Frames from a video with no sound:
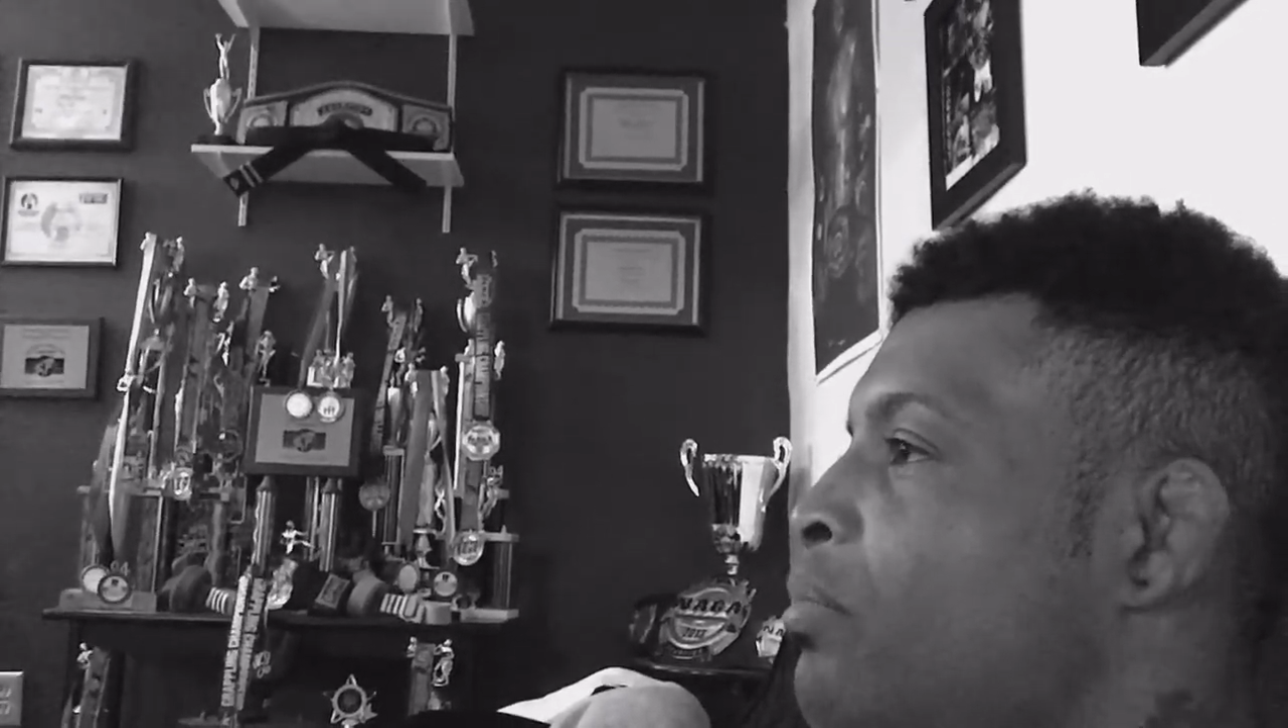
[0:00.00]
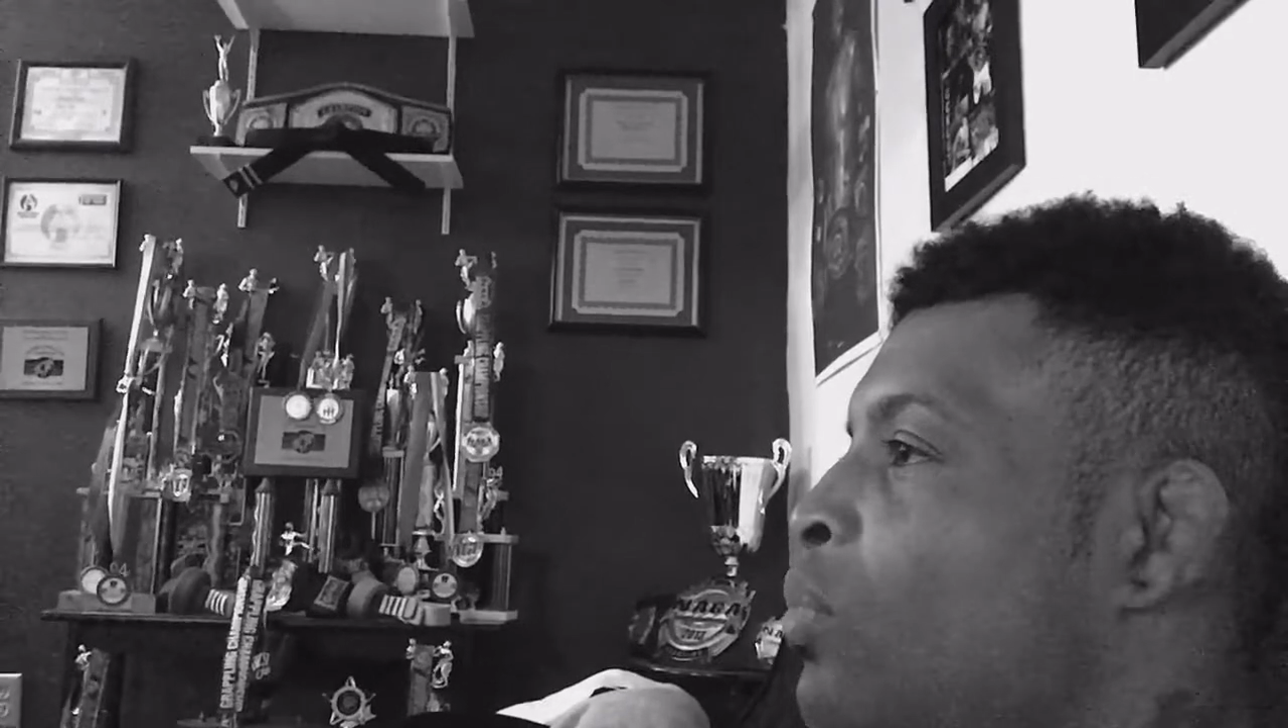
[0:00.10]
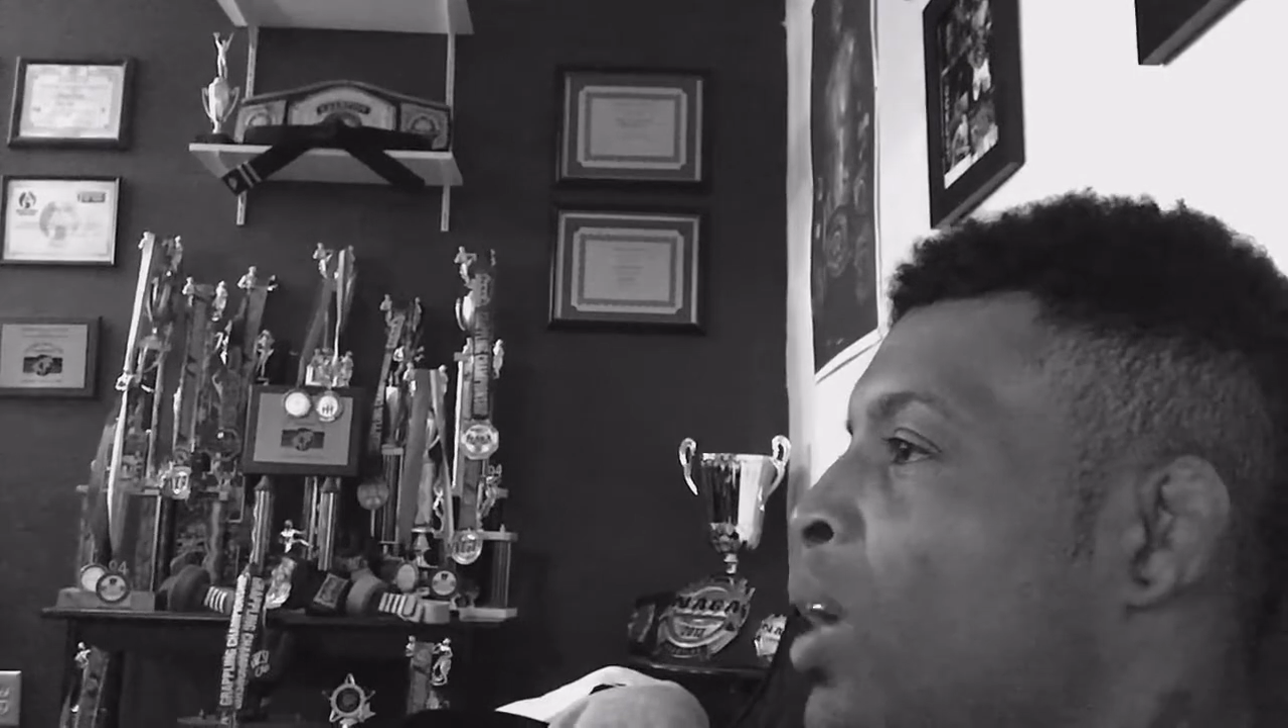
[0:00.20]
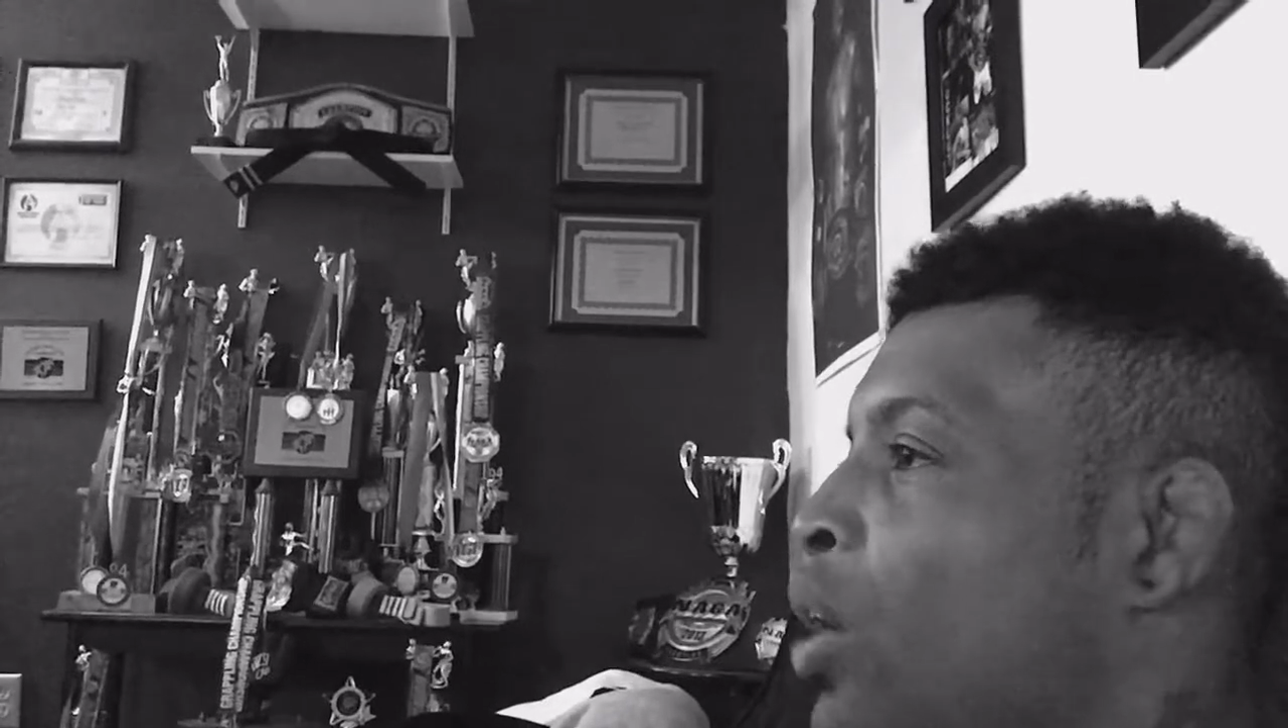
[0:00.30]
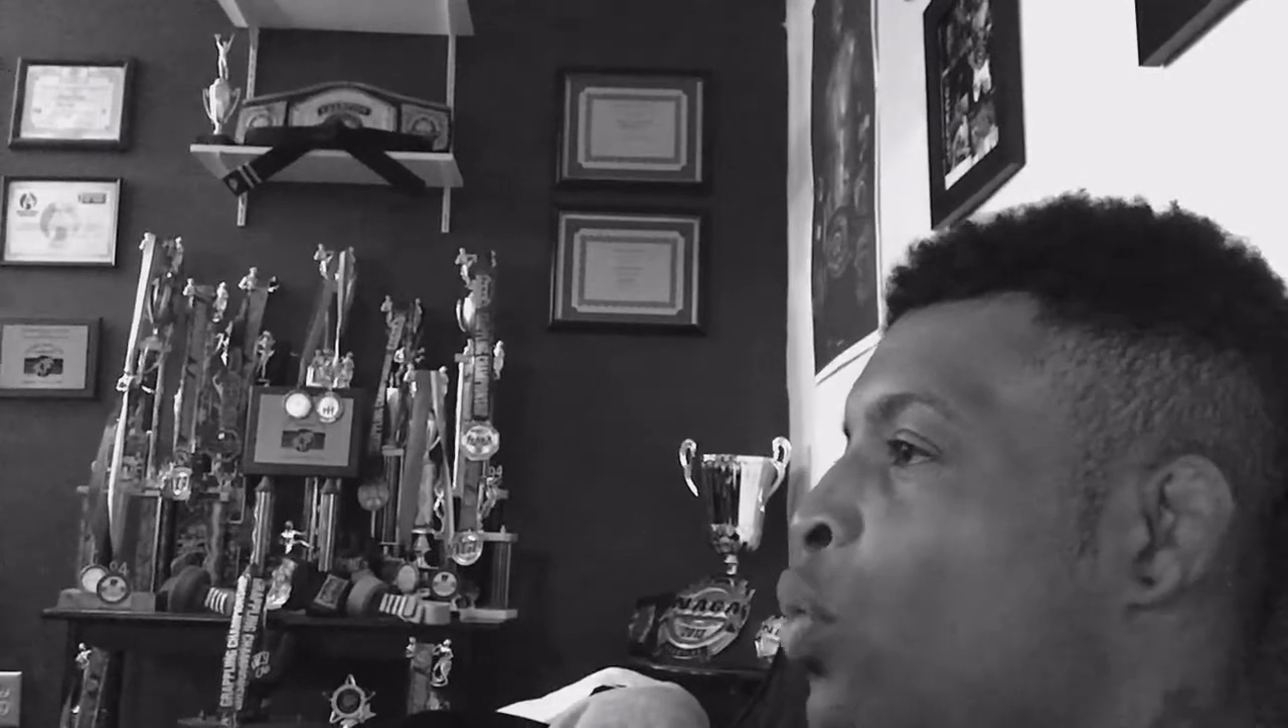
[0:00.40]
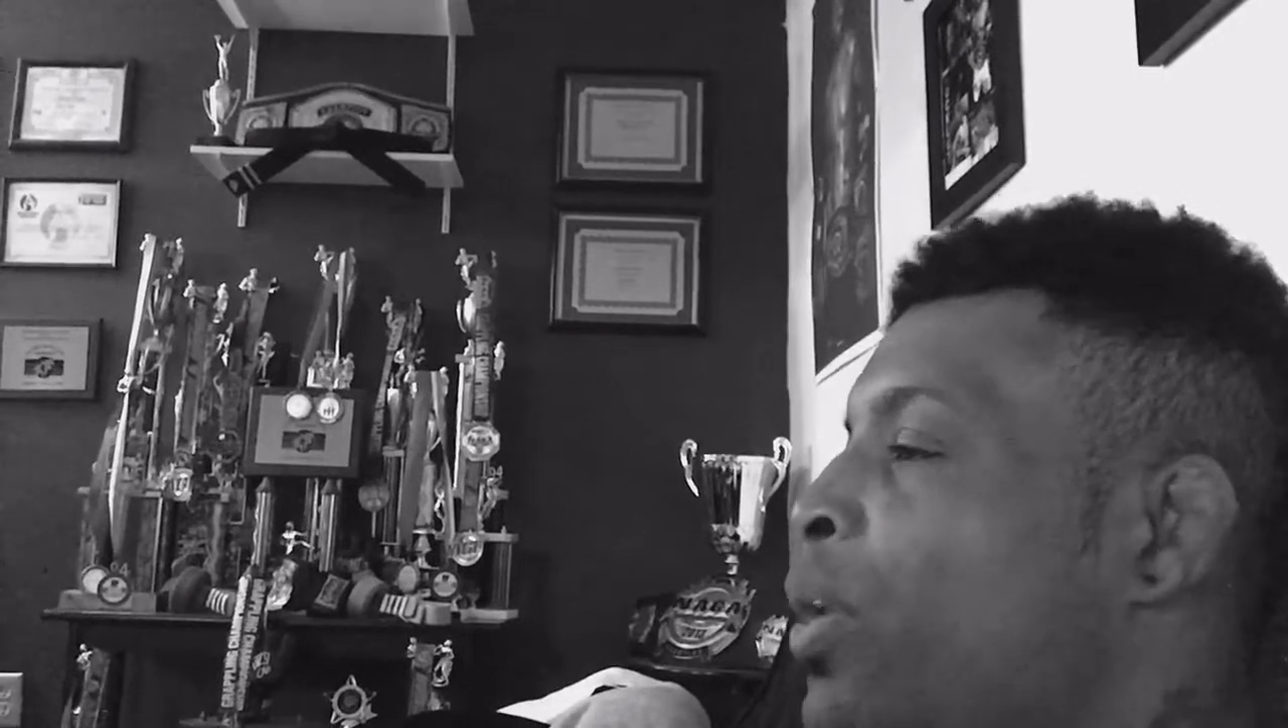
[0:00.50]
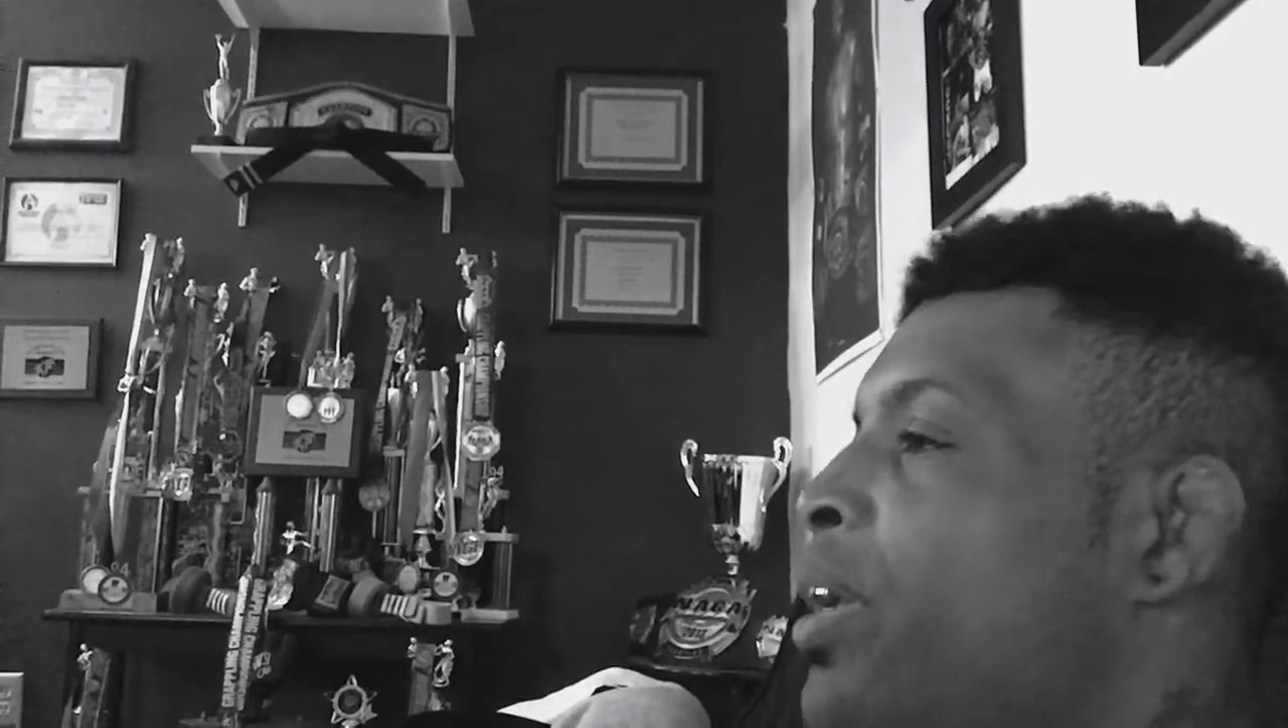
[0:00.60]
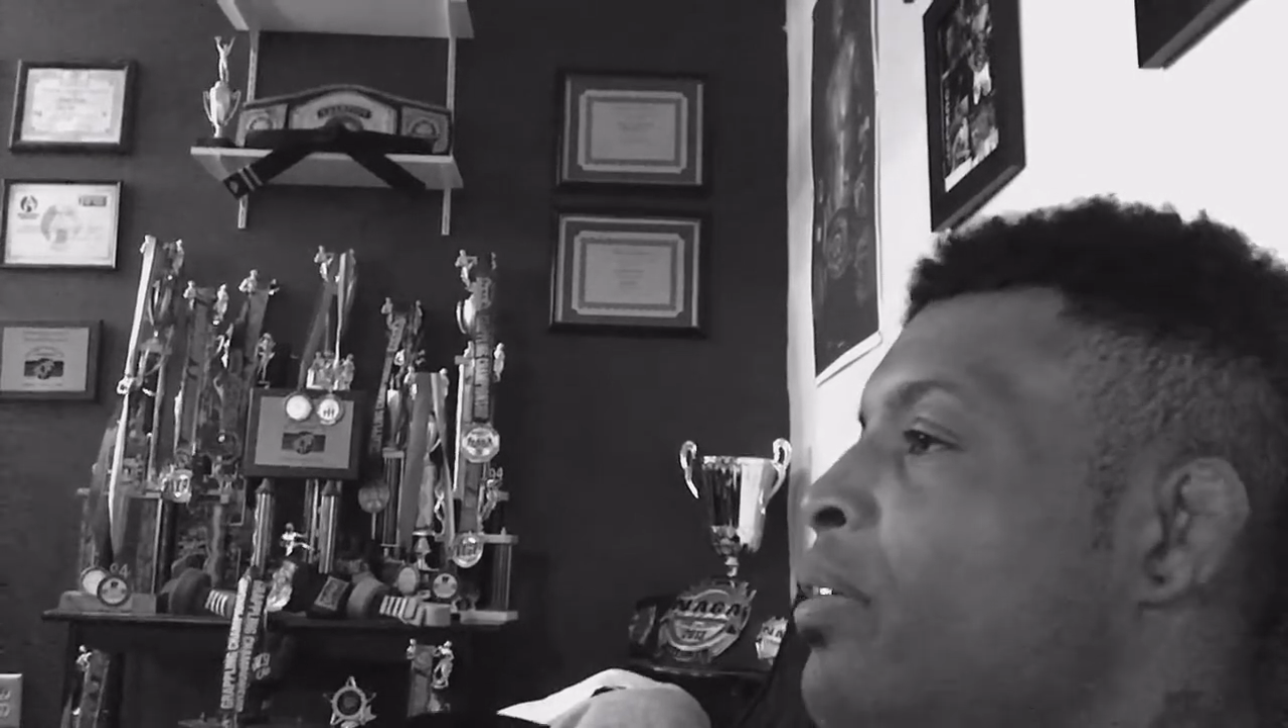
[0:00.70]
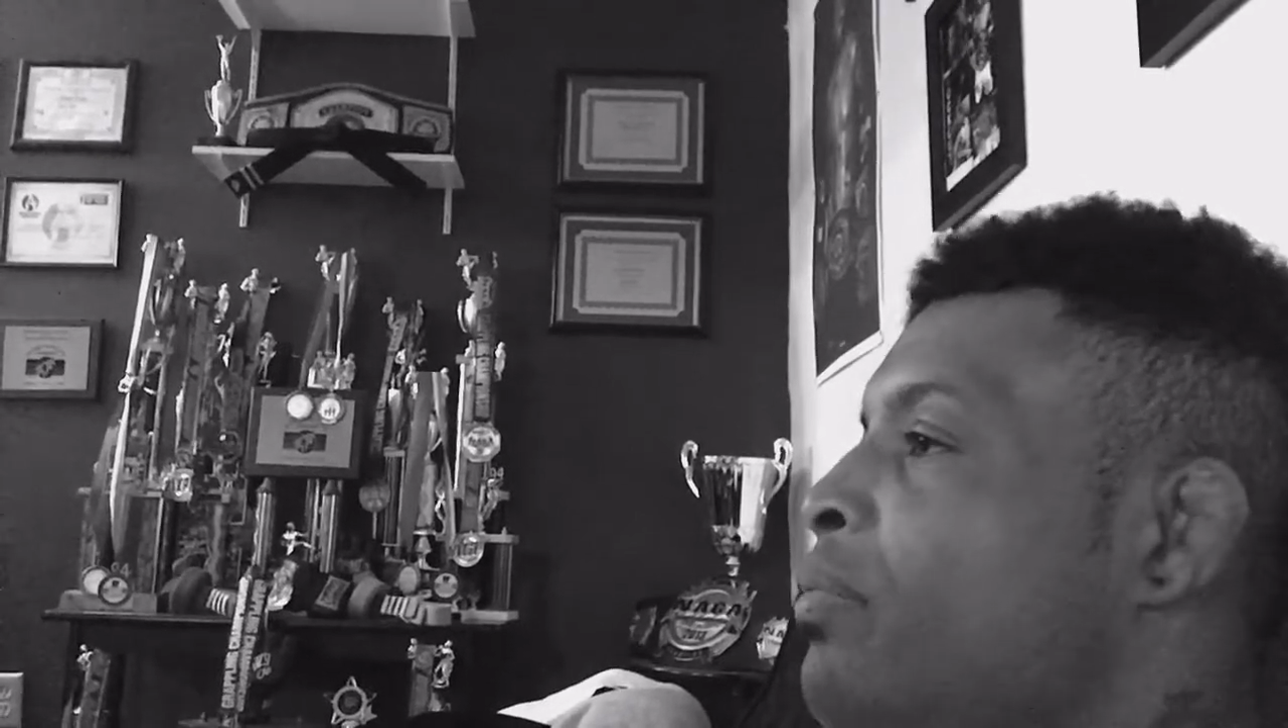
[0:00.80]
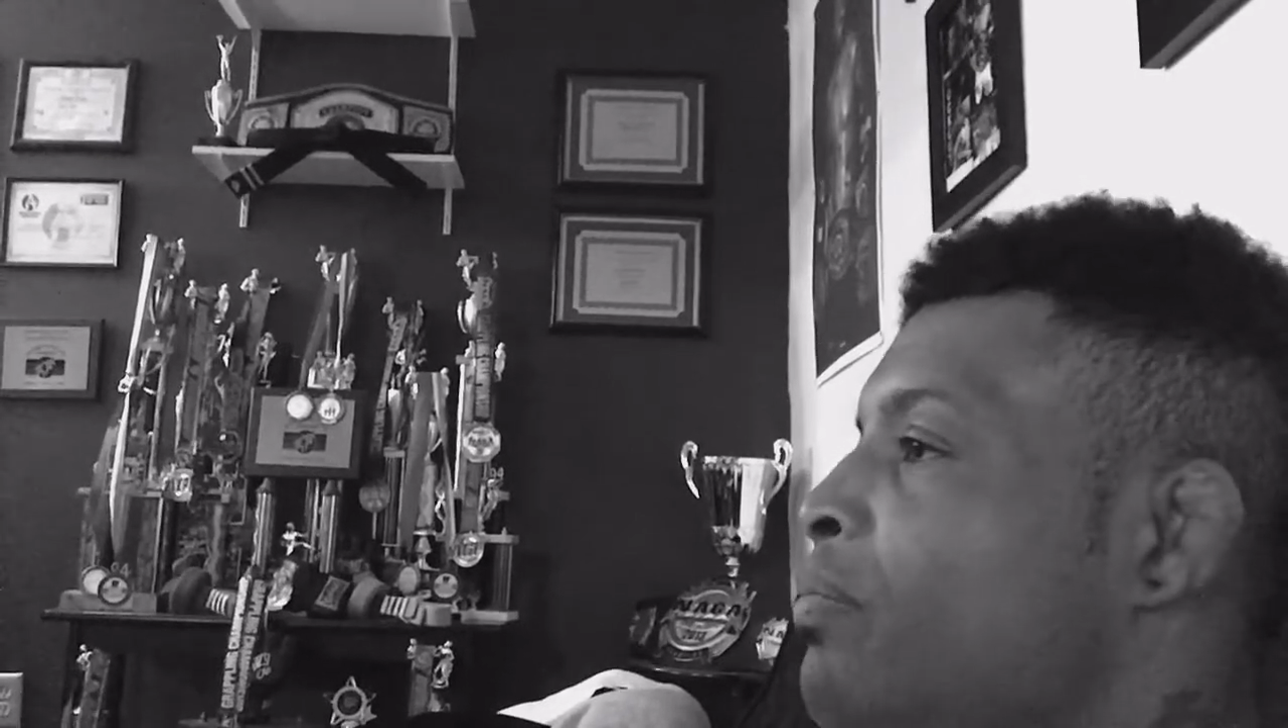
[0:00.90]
when I quit